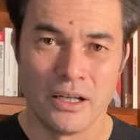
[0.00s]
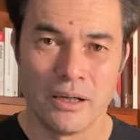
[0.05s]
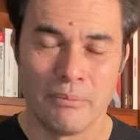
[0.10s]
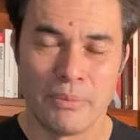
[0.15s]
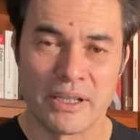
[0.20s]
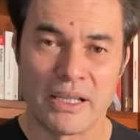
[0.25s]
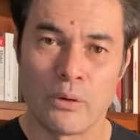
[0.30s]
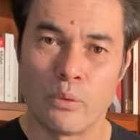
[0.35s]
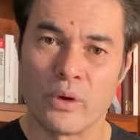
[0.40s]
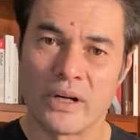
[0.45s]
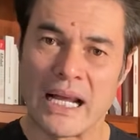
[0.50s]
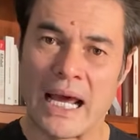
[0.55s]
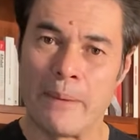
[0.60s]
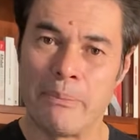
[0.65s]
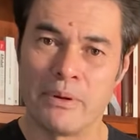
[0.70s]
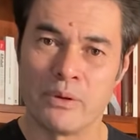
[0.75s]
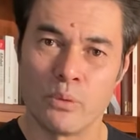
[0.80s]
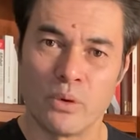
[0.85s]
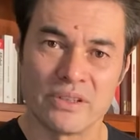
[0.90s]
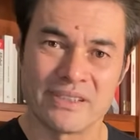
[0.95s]
But then what
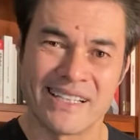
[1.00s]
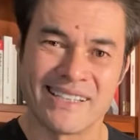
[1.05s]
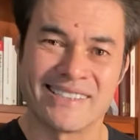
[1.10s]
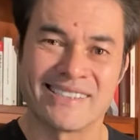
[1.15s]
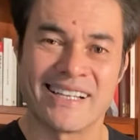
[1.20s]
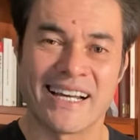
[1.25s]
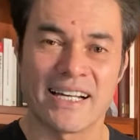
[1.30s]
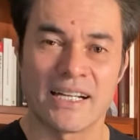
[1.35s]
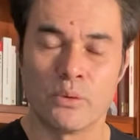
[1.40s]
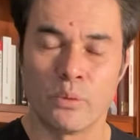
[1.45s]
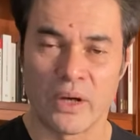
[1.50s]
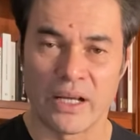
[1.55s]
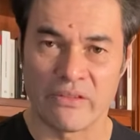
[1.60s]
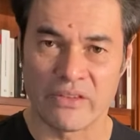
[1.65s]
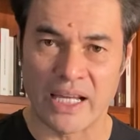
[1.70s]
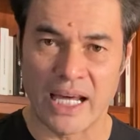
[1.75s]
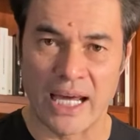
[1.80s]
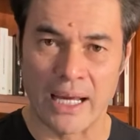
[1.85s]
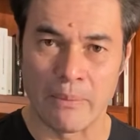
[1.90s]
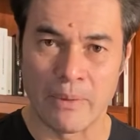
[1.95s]
happened was a second wave
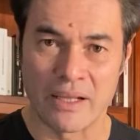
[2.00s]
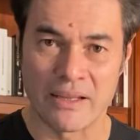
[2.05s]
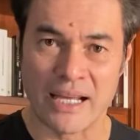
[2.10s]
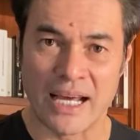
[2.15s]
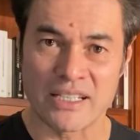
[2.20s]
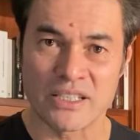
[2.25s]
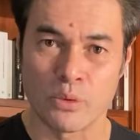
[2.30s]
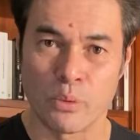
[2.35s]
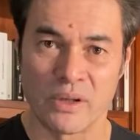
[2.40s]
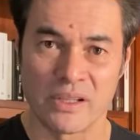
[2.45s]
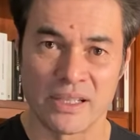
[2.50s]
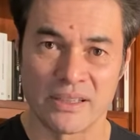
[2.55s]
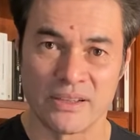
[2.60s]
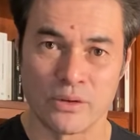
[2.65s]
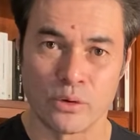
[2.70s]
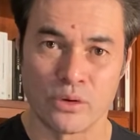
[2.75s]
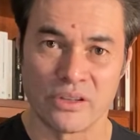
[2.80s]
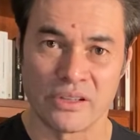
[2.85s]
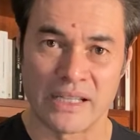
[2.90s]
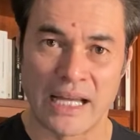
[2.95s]
came, and that's the one that did
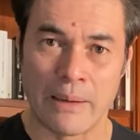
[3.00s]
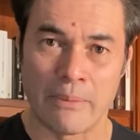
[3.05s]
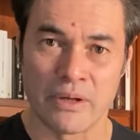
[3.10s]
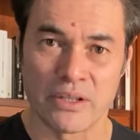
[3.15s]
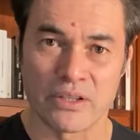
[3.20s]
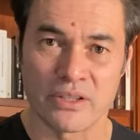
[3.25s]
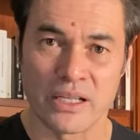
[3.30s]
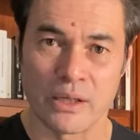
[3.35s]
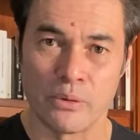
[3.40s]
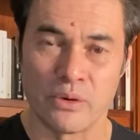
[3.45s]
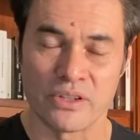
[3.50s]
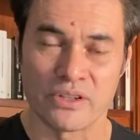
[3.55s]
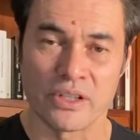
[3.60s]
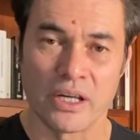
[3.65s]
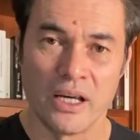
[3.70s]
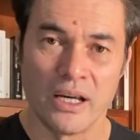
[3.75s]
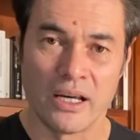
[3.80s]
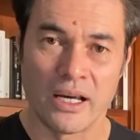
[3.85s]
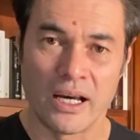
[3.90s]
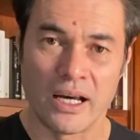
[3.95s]
all the damage. There was
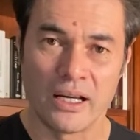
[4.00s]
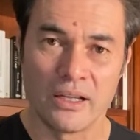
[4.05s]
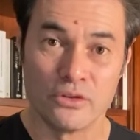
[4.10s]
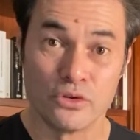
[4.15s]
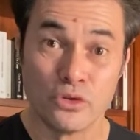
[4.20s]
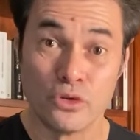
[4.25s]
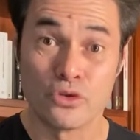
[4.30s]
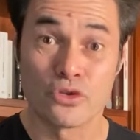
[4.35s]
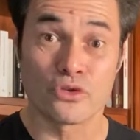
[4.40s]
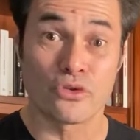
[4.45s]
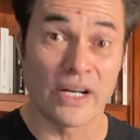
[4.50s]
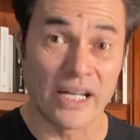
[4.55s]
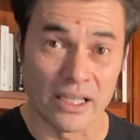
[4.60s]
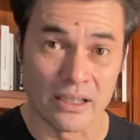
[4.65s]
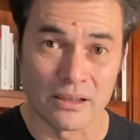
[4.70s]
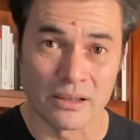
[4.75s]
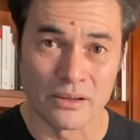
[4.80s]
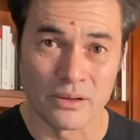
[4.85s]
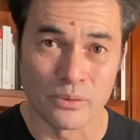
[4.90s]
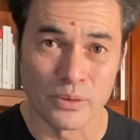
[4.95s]
a new
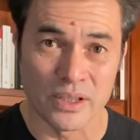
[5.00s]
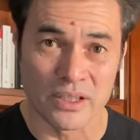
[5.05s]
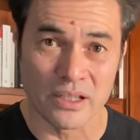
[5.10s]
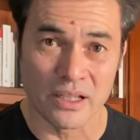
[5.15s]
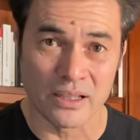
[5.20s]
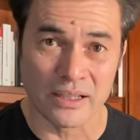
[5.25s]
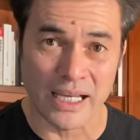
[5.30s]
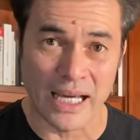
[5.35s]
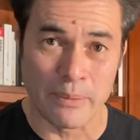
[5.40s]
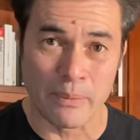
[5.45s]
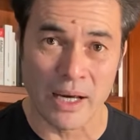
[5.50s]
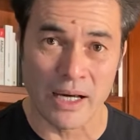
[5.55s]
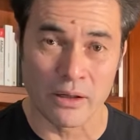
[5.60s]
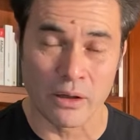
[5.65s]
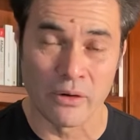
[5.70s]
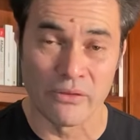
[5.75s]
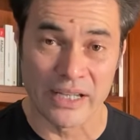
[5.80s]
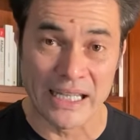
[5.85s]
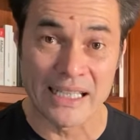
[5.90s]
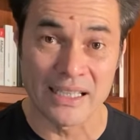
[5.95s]
strain which came out
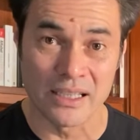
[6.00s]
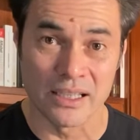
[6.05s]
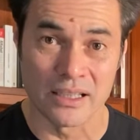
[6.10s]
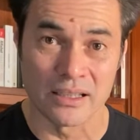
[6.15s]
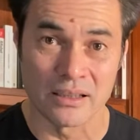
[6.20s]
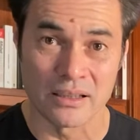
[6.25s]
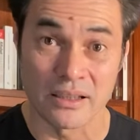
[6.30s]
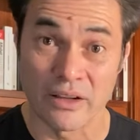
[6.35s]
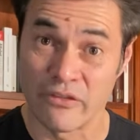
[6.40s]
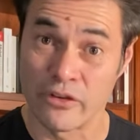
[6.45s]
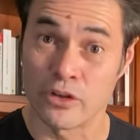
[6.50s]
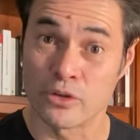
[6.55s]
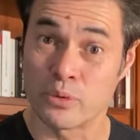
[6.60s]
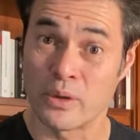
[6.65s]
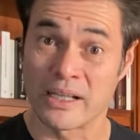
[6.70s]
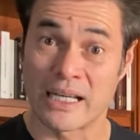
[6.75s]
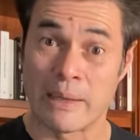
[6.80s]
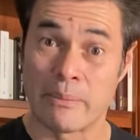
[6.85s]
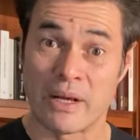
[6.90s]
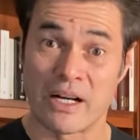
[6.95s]
of England. The first
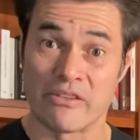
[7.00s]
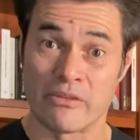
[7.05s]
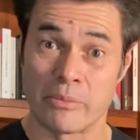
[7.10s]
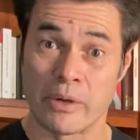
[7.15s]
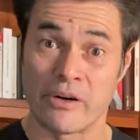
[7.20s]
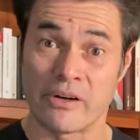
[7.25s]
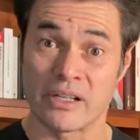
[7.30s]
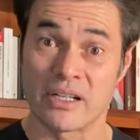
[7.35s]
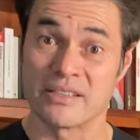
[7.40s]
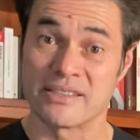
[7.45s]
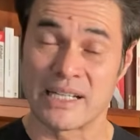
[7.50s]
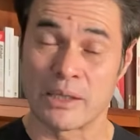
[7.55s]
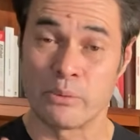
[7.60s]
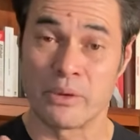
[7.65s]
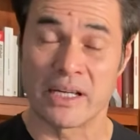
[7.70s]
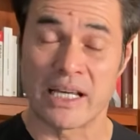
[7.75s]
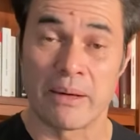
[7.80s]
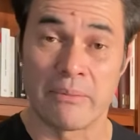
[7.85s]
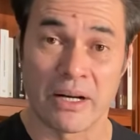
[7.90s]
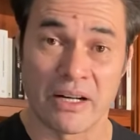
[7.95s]
one came out of America, the second
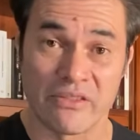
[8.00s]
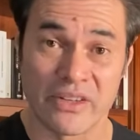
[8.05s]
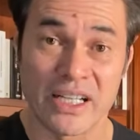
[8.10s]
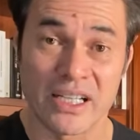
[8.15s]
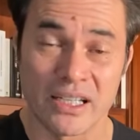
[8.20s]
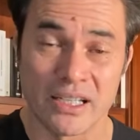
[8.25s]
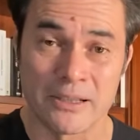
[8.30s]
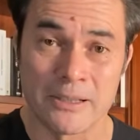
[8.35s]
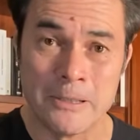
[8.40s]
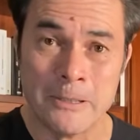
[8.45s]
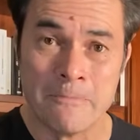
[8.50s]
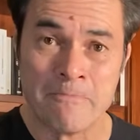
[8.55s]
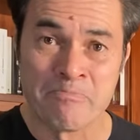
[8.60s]
one came out of England.